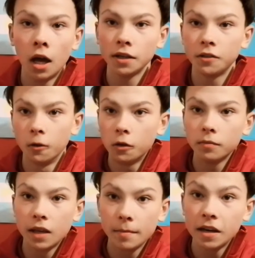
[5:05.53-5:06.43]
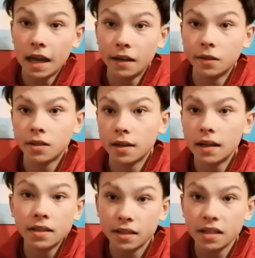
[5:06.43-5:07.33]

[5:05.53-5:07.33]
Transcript: I thought him and Henderson had